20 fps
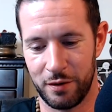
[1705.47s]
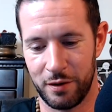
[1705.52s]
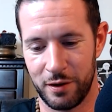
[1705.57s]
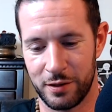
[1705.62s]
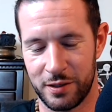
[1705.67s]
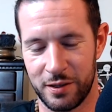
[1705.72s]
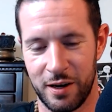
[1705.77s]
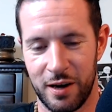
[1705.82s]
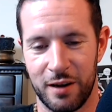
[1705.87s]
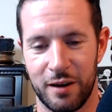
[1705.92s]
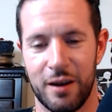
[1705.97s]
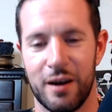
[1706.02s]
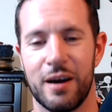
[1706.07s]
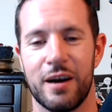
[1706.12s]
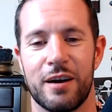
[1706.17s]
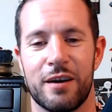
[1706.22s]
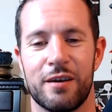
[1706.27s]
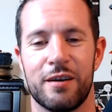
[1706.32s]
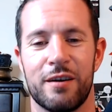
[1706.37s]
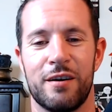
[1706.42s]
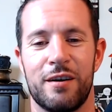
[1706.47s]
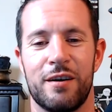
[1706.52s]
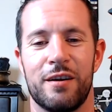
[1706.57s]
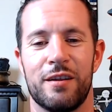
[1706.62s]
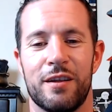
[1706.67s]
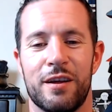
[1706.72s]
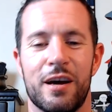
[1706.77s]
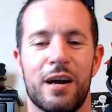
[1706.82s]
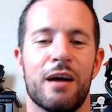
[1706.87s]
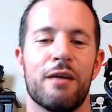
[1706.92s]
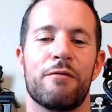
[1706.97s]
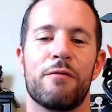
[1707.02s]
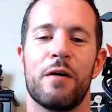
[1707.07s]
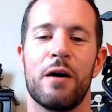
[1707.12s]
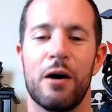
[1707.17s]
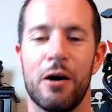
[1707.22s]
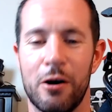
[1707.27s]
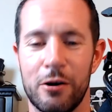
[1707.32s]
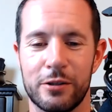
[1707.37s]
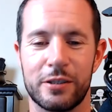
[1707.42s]
it's not like the
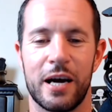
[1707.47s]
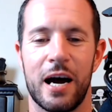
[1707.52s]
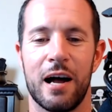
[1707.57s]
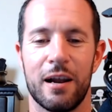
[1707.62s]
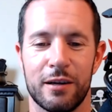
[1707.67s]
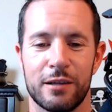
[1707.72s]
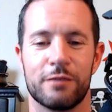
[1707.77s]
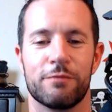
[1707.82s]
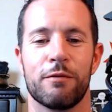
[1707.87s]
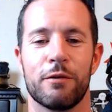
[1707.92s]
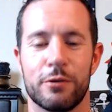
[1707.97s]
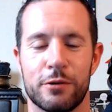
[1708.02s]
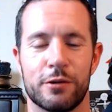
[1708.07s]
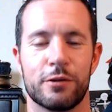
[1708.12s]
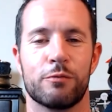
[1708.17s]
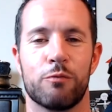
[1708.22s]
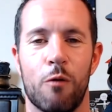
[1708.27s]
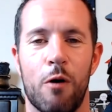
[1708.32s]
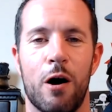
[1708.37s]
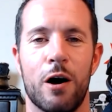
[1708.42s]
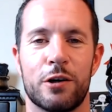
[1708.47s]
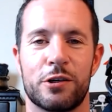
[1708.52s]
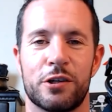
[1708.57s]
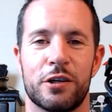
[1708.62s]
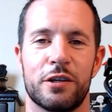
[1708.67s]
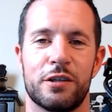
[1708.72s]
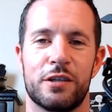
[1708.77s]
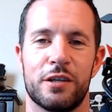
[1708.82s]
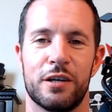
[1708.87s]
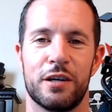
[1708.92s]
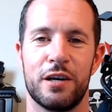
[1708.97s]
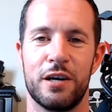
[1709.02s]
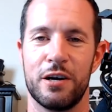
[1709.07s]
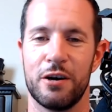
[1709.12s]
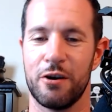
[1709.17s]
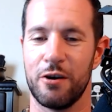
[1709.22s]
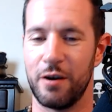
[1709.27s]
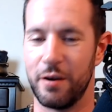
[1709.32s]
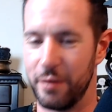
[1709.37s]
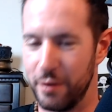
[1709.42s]
NFL, Dallas versus Washington
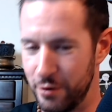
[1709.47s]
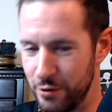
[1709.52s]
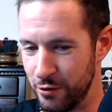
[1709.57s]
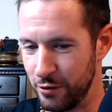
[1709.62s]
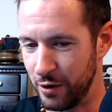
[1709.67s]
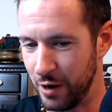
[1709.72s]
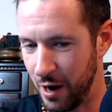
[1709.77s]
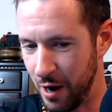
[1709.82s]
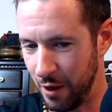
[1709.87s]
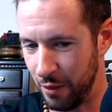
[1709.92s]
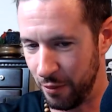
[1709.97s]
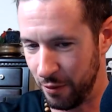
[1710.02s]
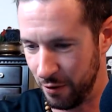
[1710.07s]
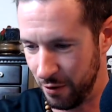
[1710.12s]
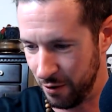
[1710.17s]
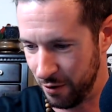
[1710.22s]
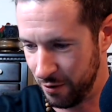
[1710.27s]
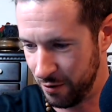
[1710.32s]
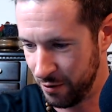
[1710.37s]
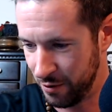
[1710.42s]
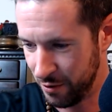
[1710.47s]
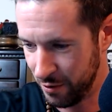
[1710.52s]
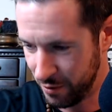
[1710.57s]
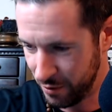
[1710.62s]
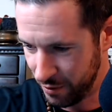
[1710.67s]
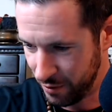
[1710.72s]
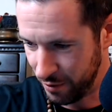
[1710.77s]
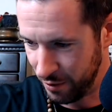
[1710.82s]
here, and then you got the